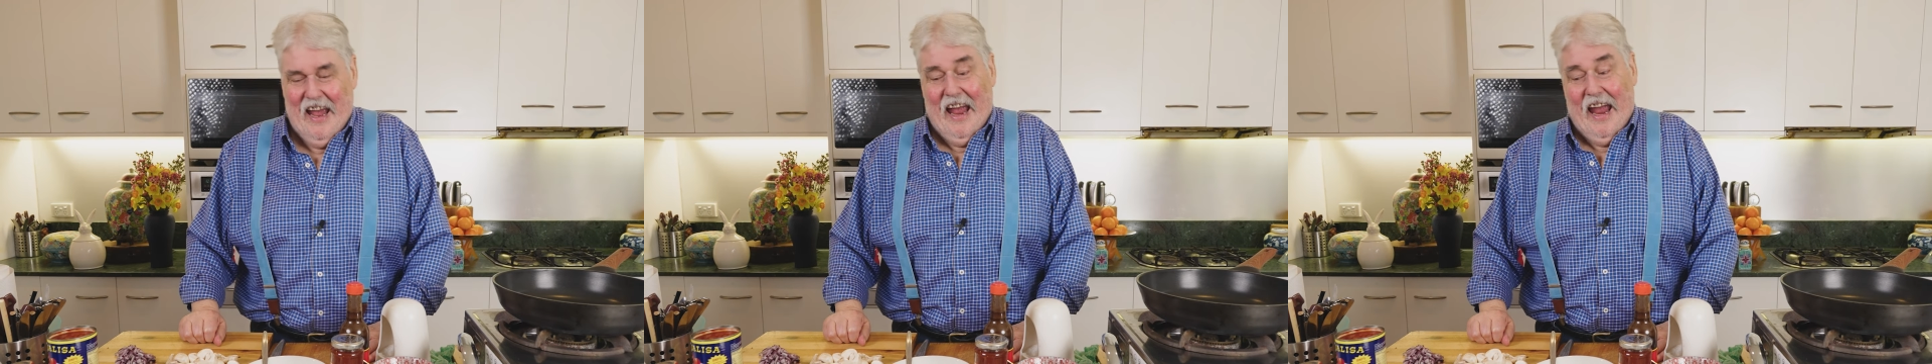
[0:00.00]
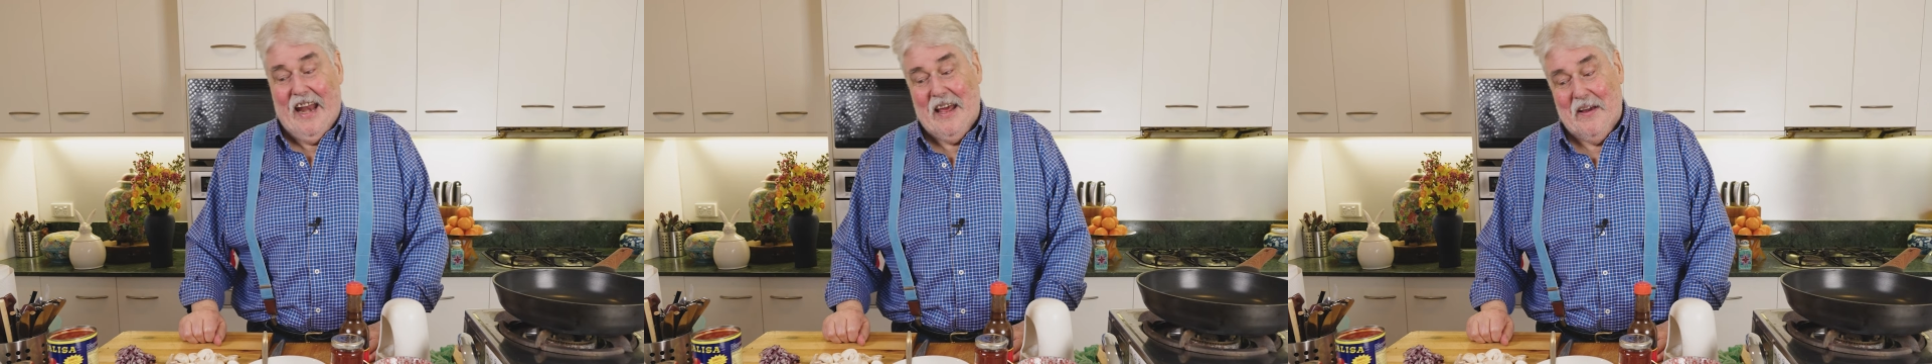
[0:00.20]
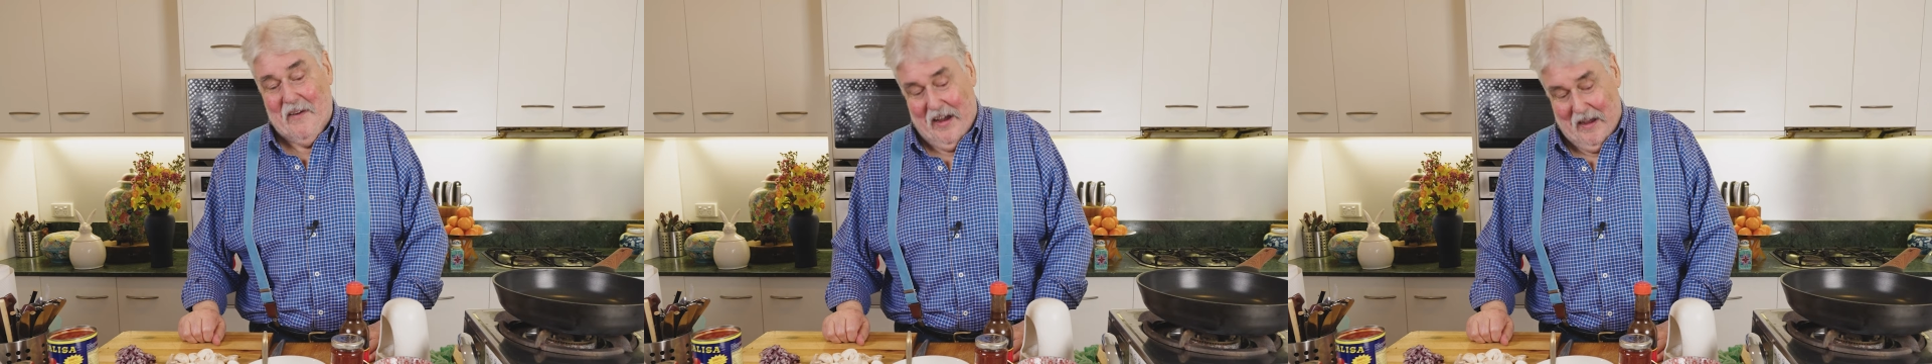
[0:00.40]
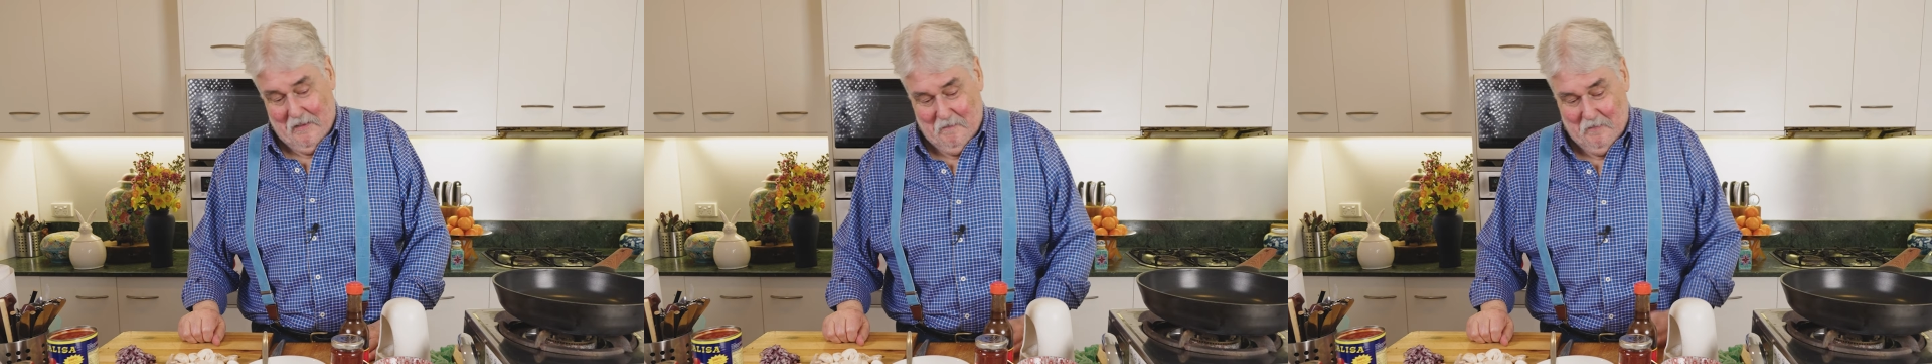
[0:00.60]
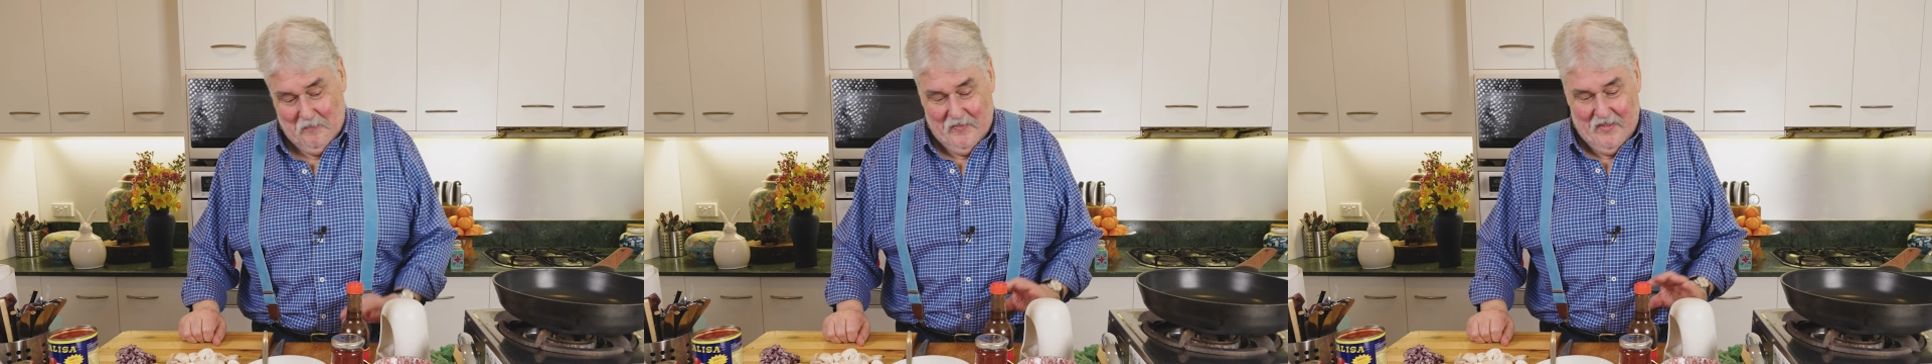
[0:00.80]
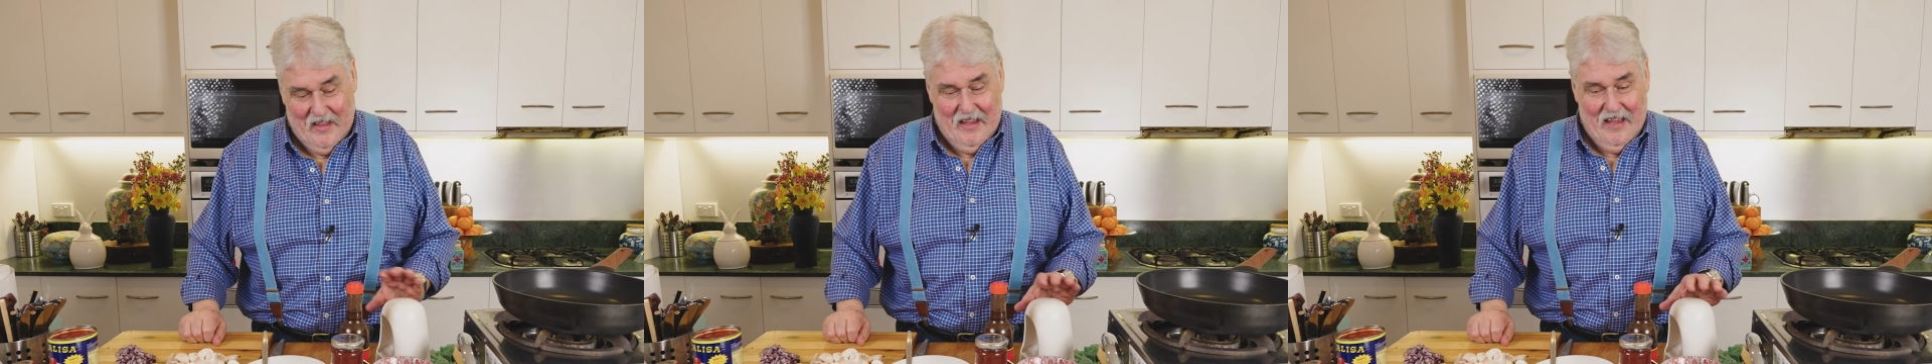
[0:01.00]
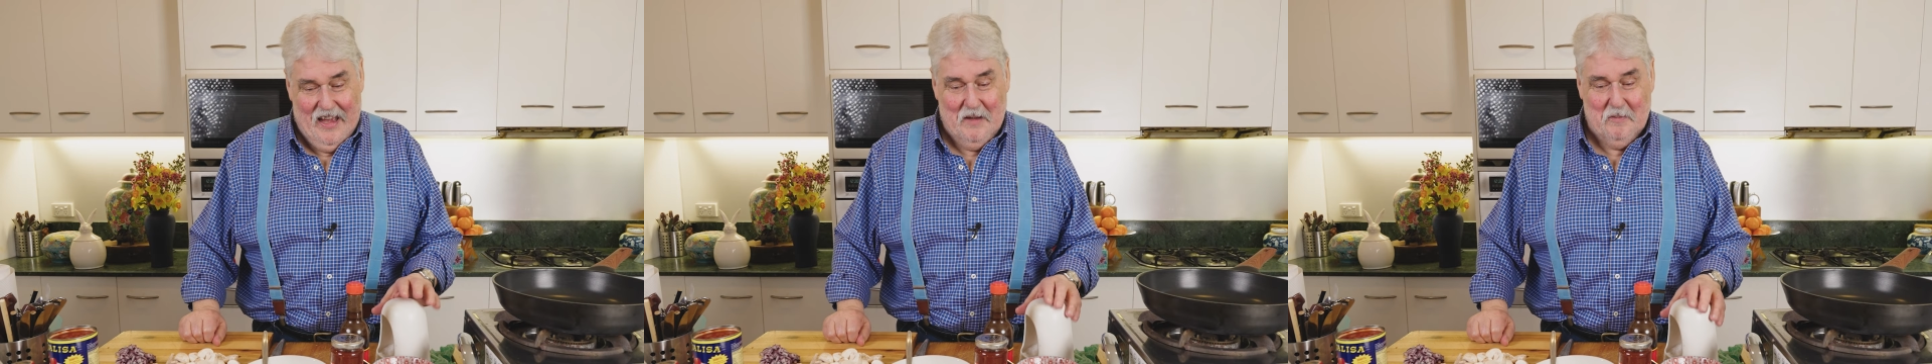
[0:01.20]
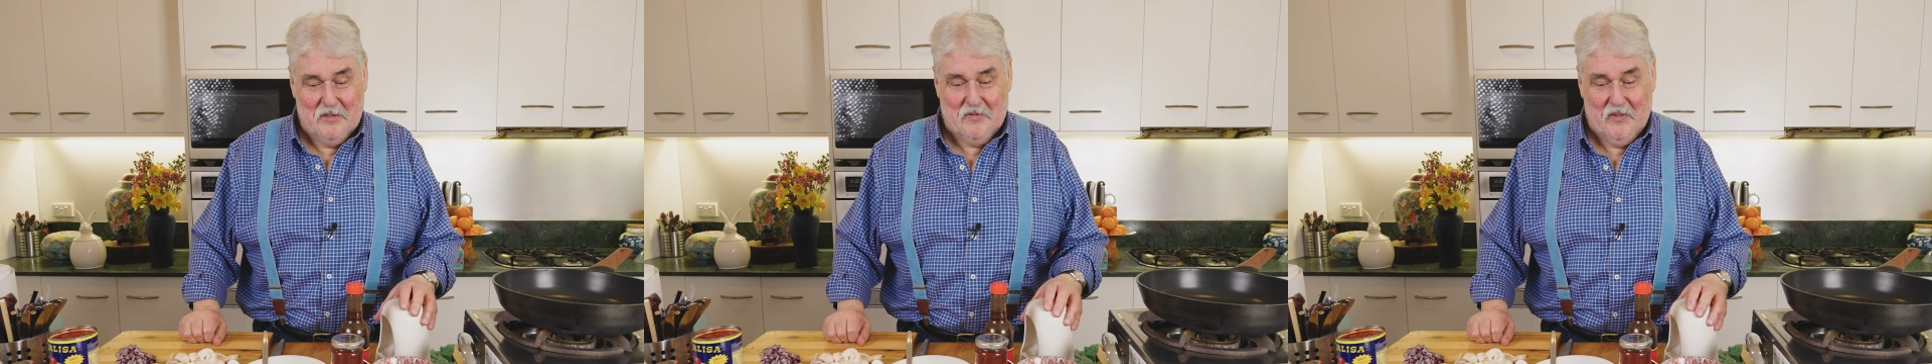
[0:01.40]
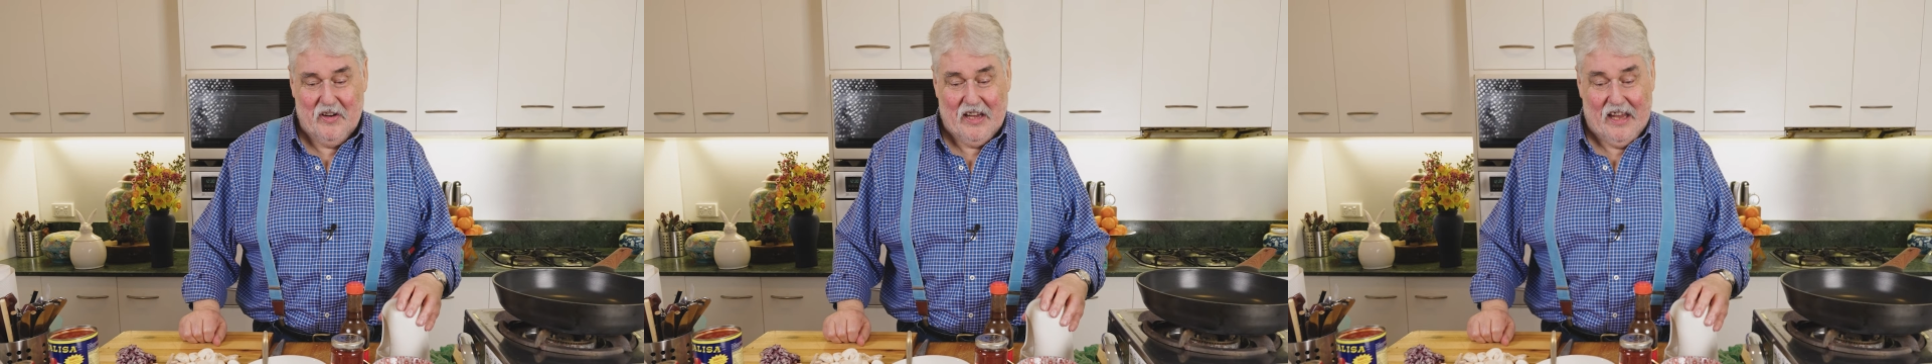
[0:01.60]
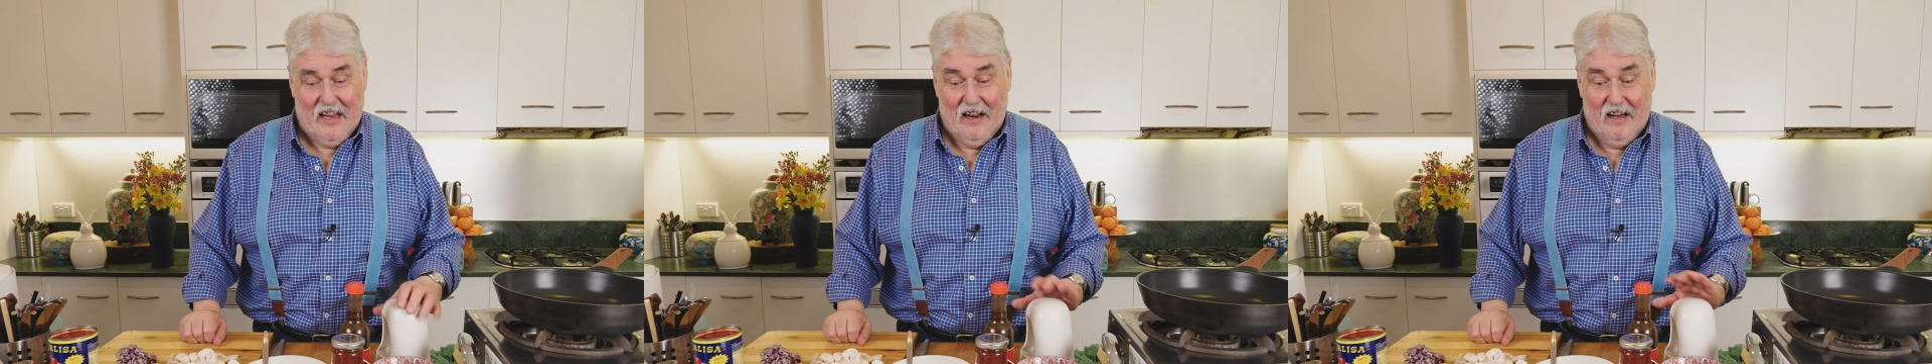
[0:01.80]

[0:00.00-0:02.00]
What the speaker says: Anyway, he was very keen.